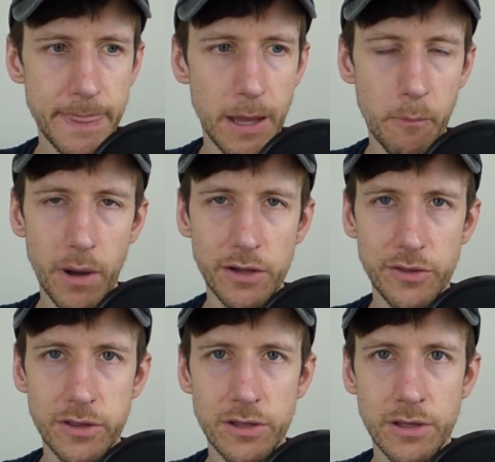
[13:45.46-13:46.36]
a
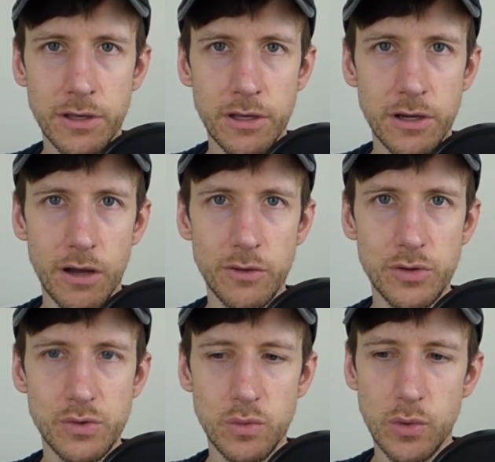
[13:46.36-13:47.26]
month on
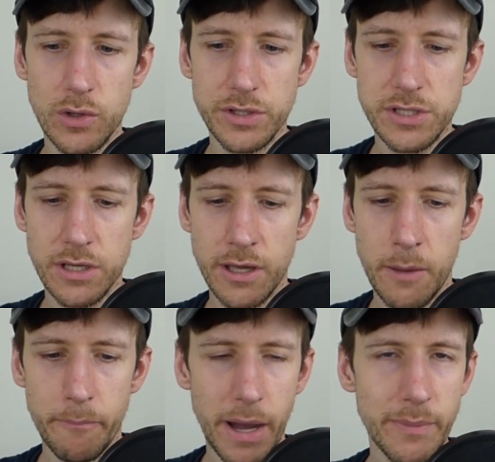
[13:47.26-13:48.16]
those rewards,
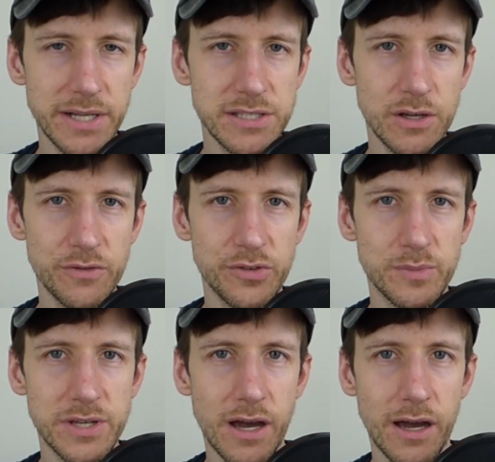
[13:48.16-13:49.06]
buy myself
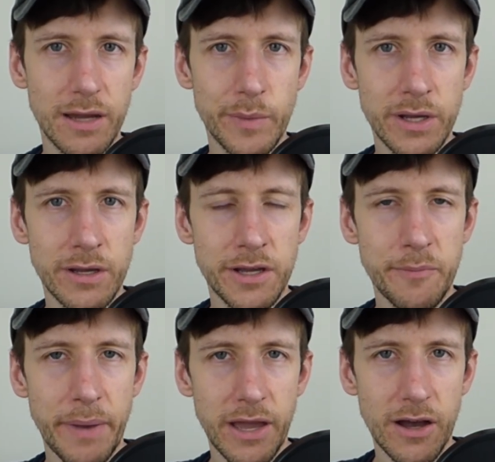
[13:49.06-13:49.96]
some time,
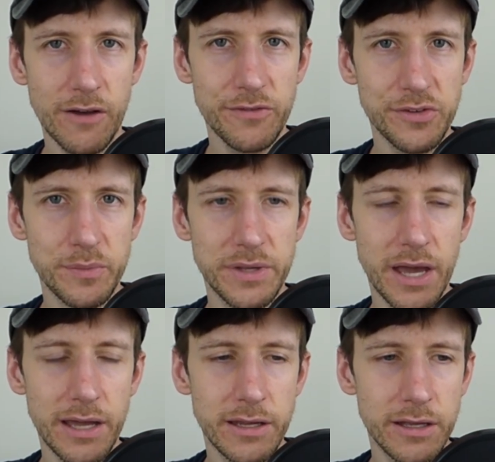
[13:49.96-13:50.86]
pay off some
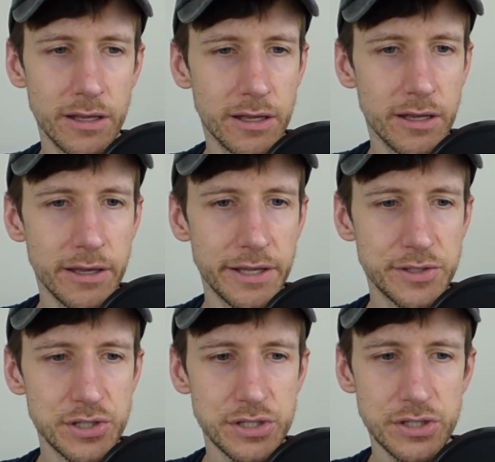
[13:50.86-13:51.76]
debt.
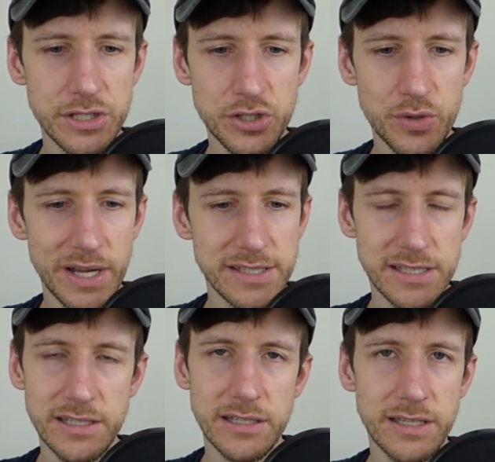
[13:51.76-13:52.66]
It's
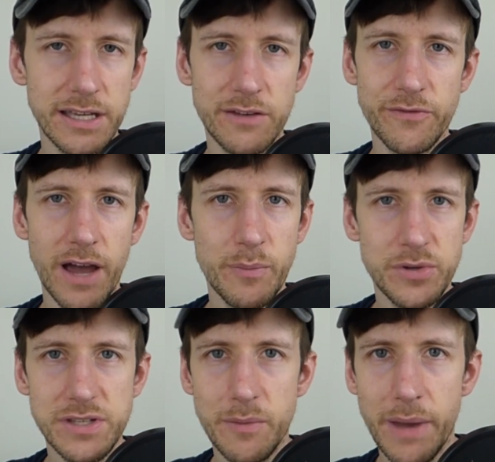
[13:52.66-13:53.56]
crazy. Getting
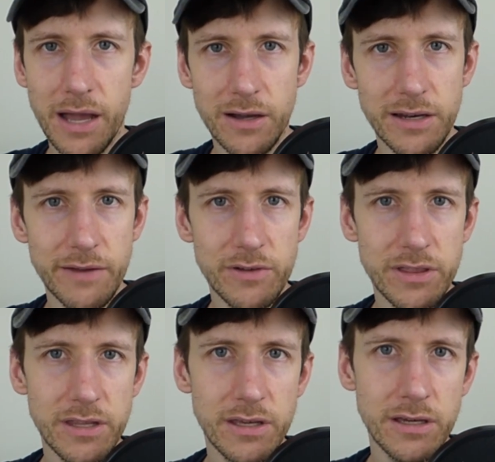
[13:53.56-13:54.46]
5% back on
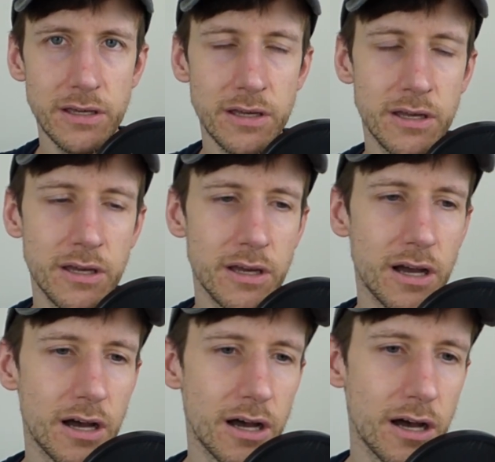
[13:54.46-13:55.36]
everything.
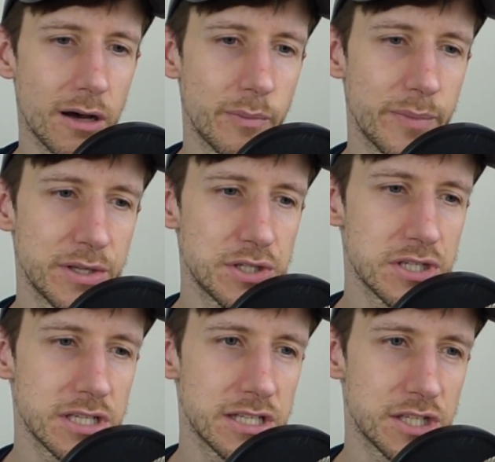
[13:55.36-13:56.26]

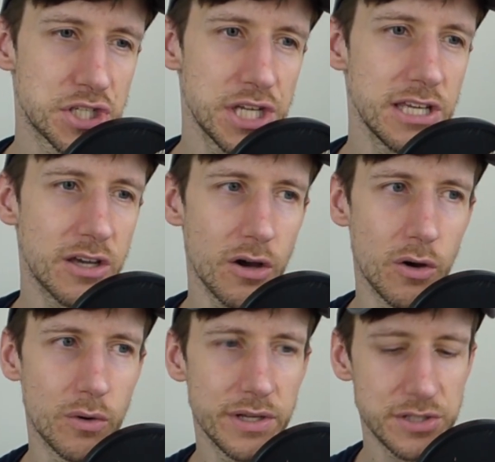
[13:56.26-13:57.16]
It's a cheat
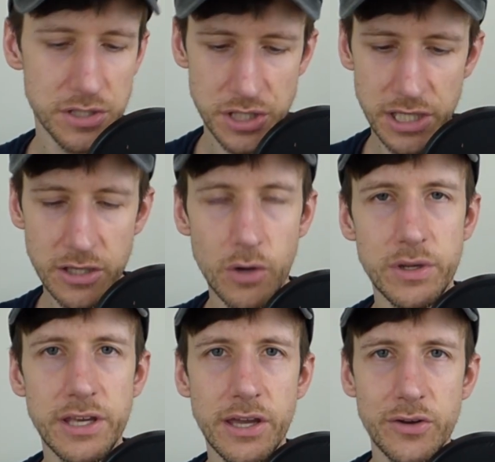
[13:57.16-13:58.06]
code. It's a cheat code
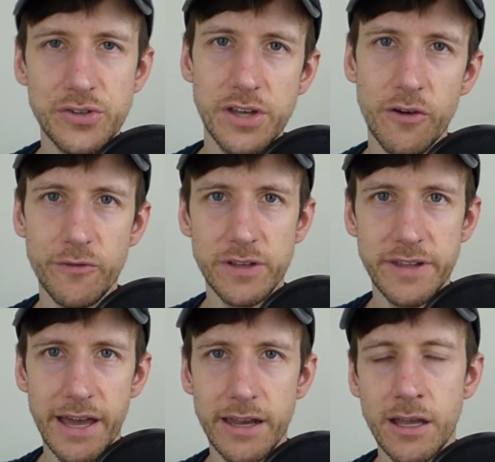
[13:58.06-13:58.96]
to get yourself in
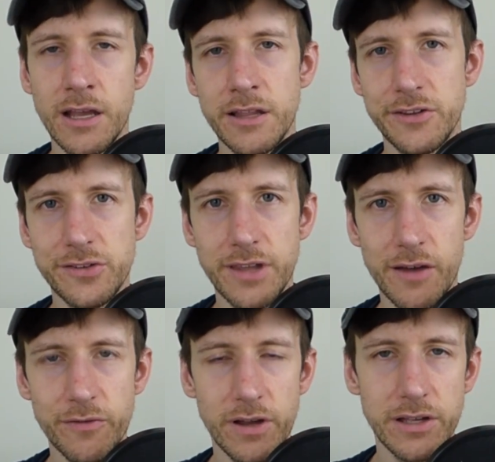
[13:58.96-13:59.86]
debt. This is
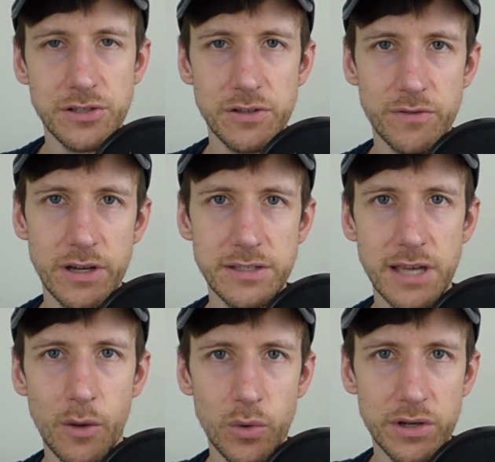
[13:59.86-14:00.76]
not financial advice.
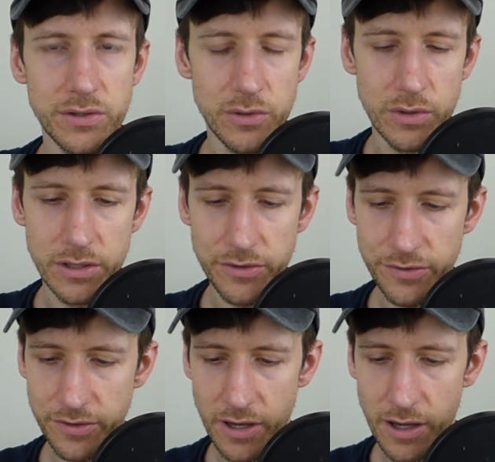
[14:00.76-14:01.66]
I wouldn't do
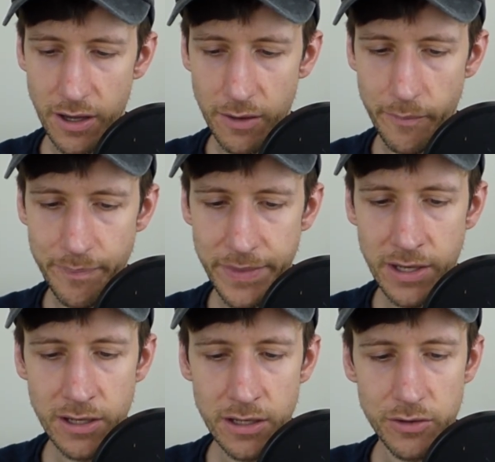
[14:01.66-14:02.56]
this.
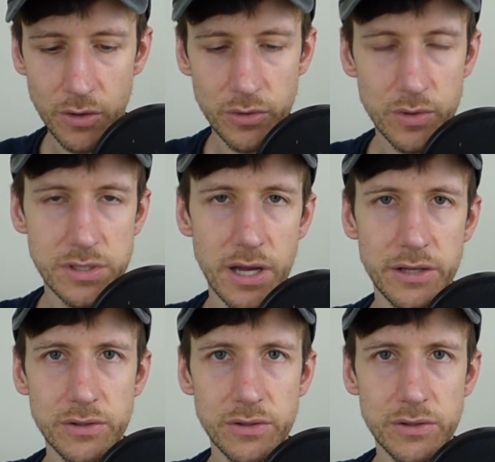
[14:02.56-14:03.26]
Don't do as I